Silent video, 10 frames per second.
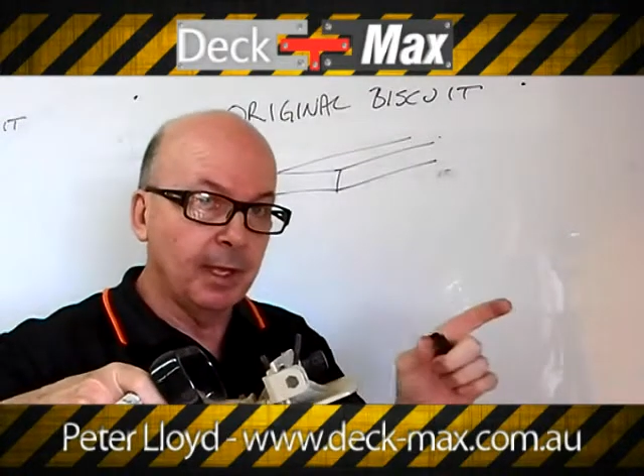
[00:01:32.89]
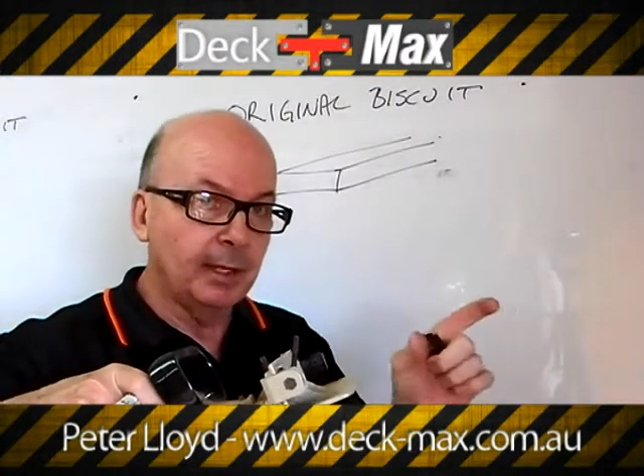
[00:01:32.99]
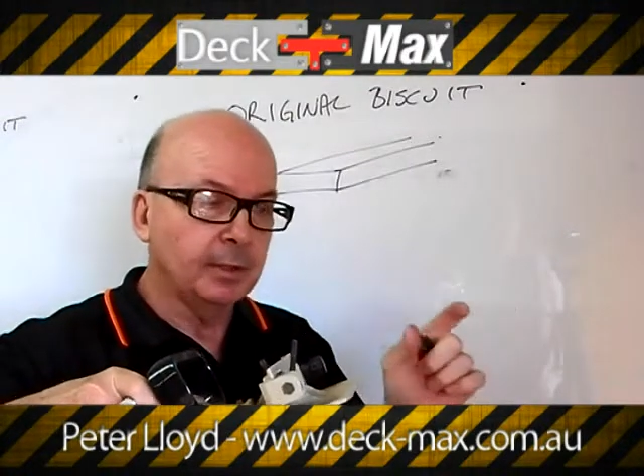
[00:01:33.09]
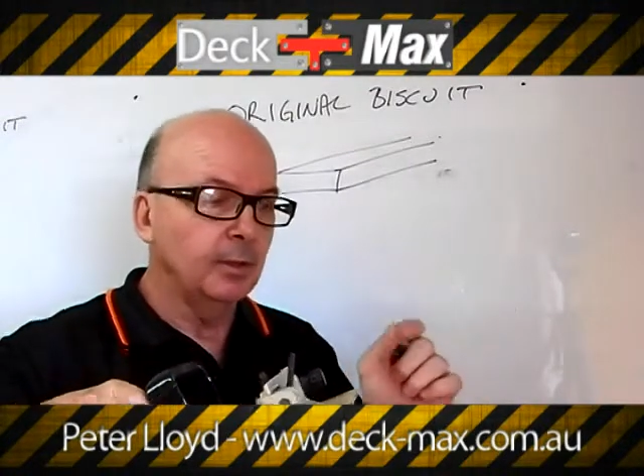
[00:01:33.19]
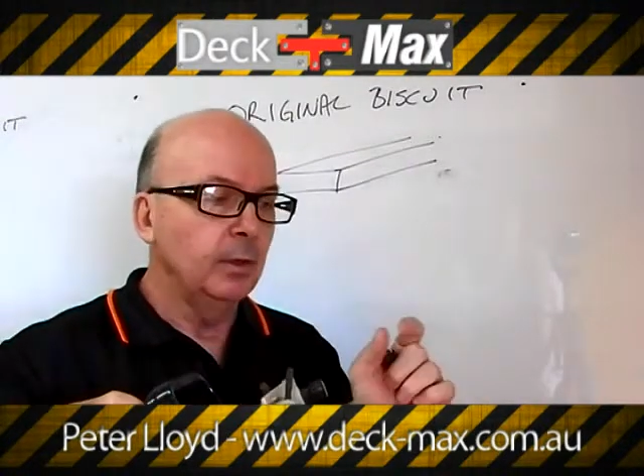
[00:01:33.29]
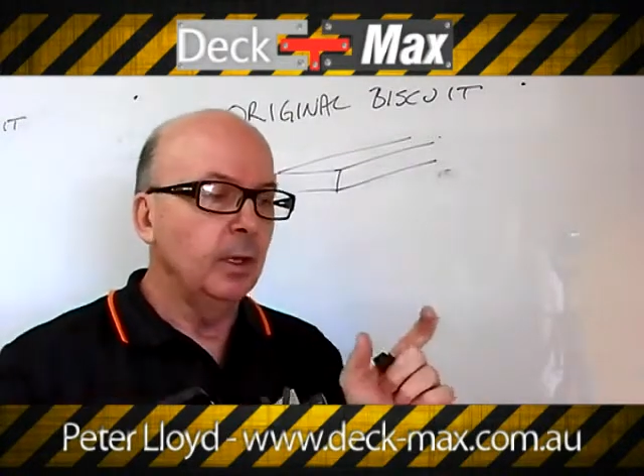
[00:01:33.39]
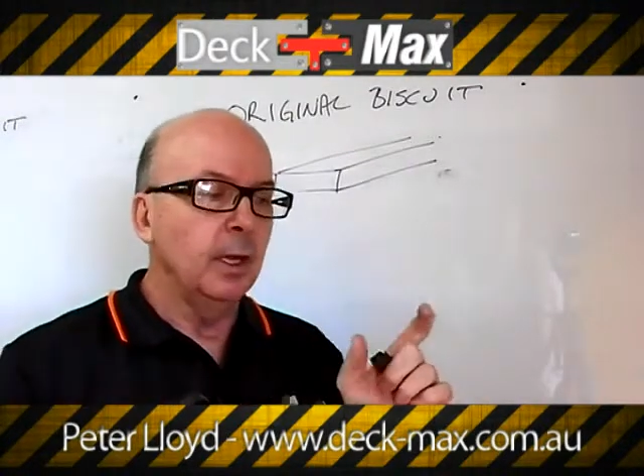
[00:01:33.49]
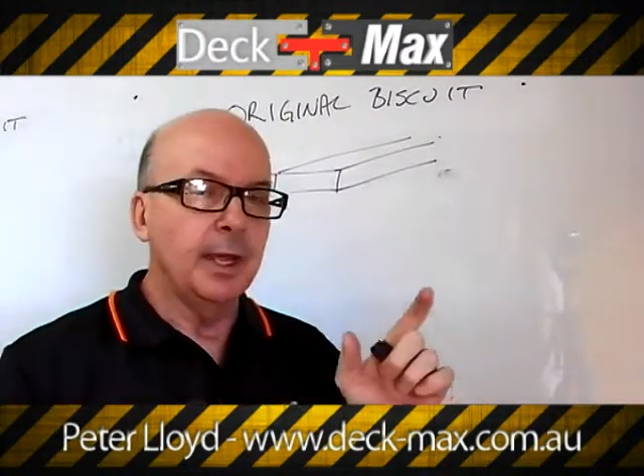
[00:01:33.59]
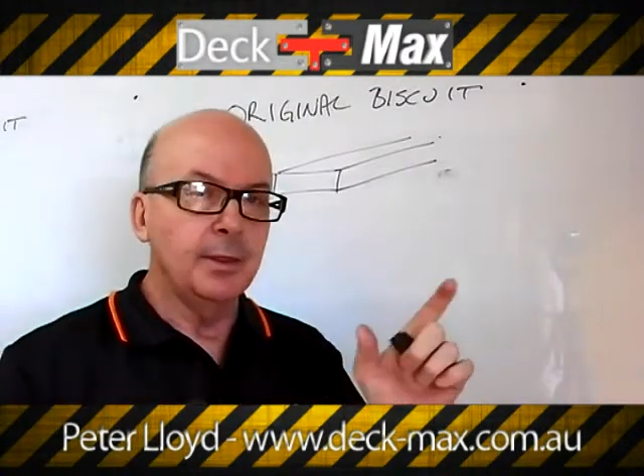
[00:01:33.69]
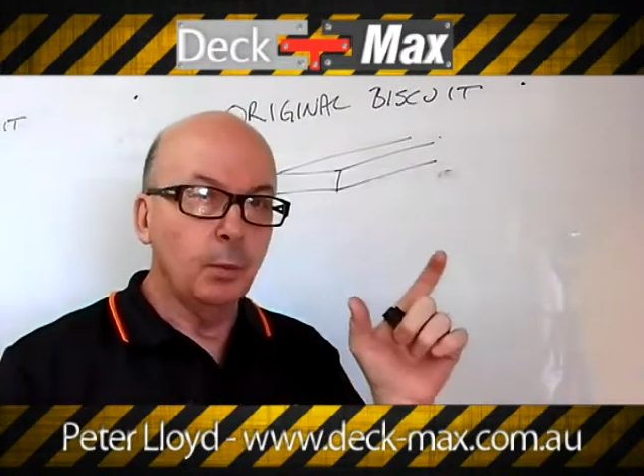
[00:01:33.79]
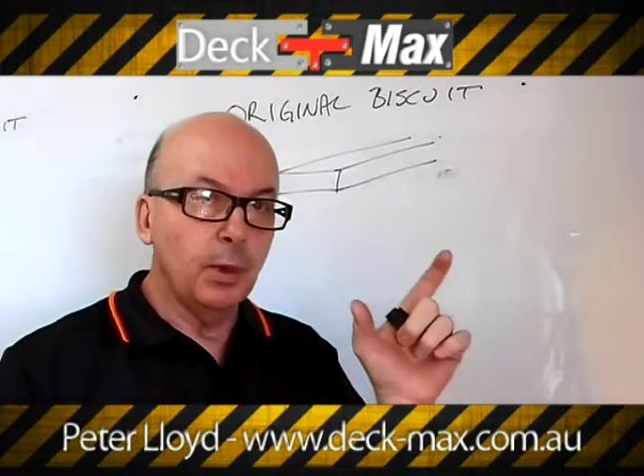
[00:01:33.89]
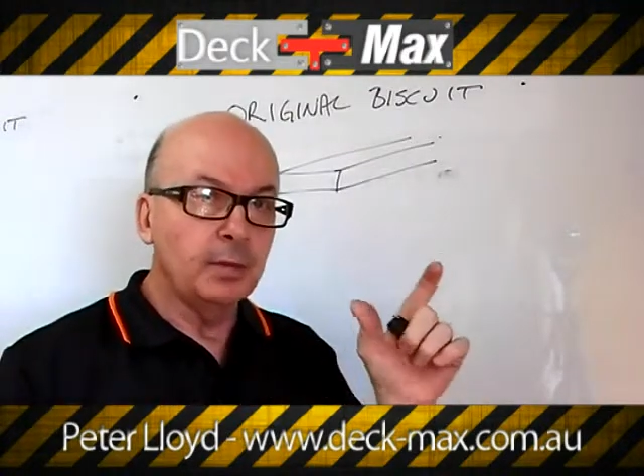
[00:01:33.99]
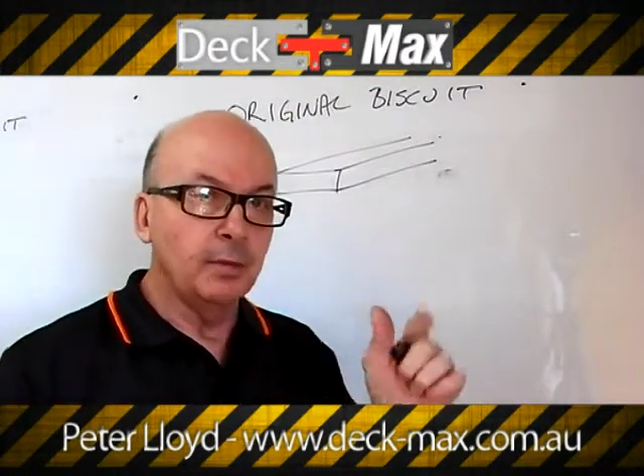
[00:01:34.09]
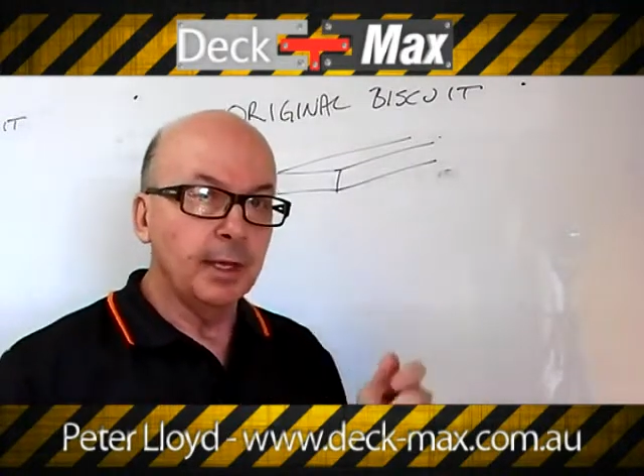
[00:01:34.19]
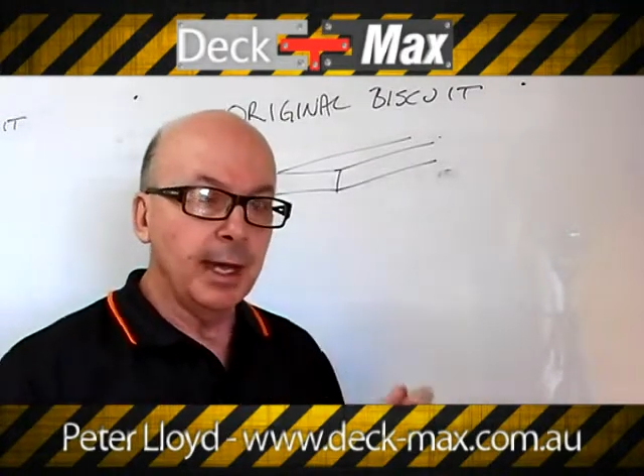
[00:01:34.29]
cut and the
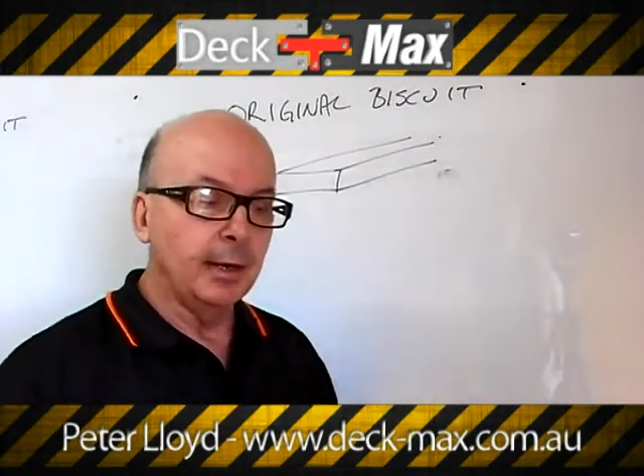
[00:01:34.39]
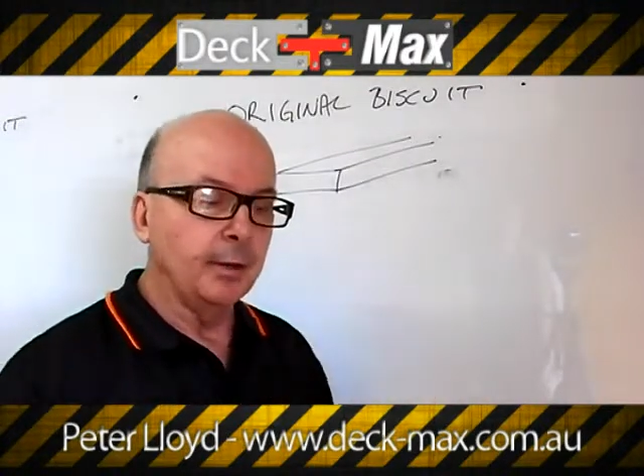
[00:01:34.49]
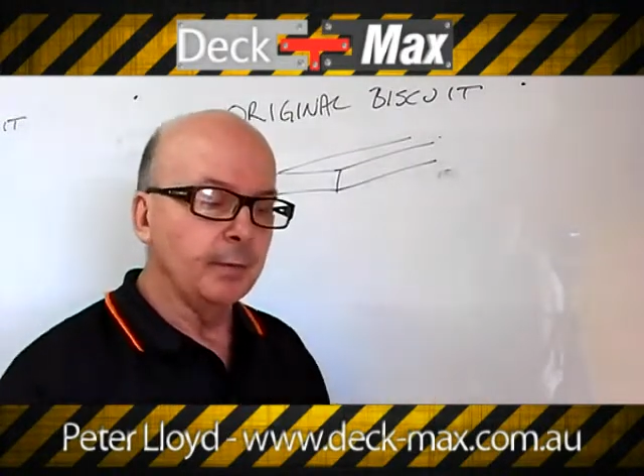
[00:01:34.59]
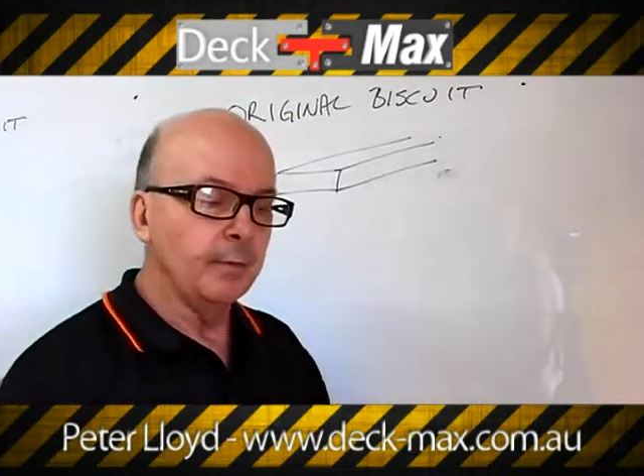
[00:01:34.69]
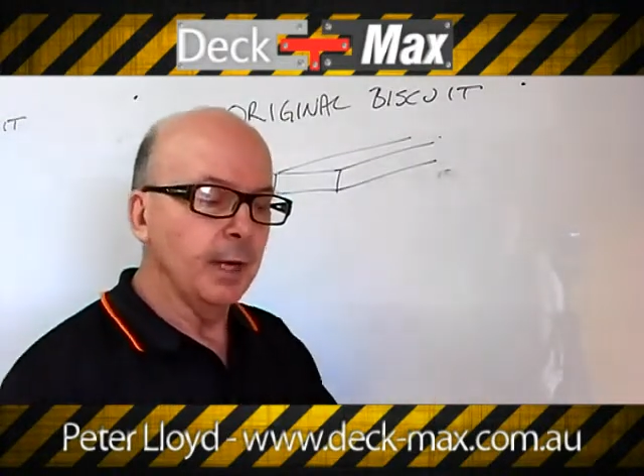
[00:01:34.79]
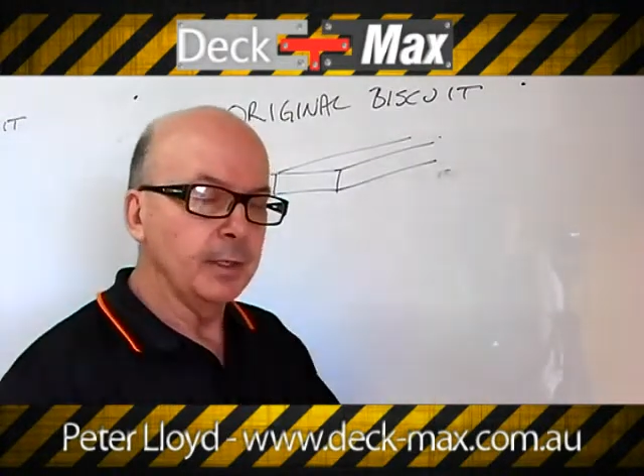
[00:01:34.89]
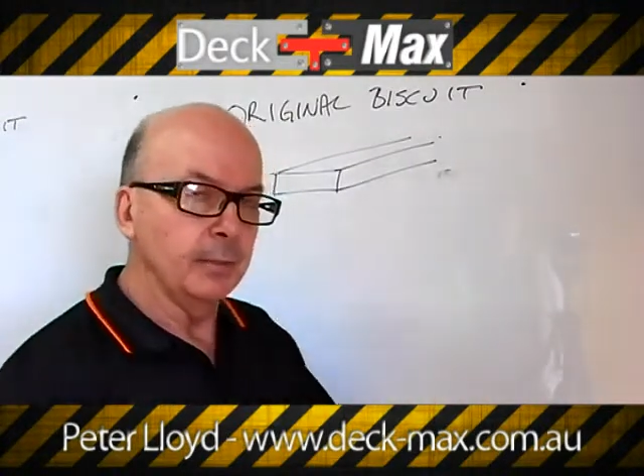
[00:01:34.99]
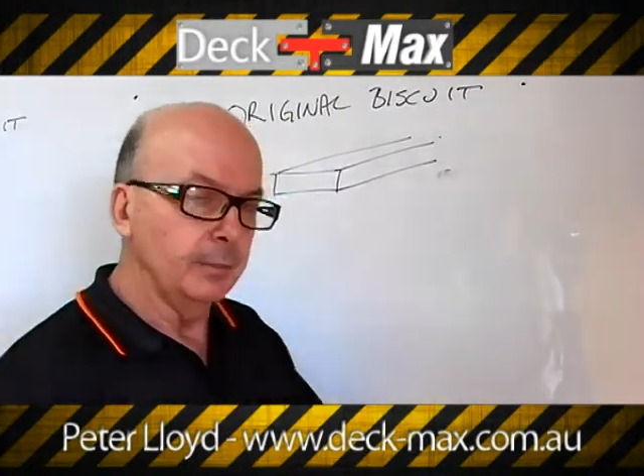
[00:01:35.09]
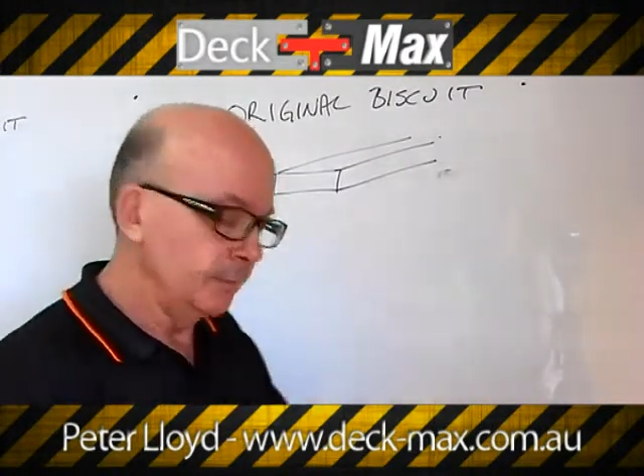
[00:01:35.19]
width of the cut on the front.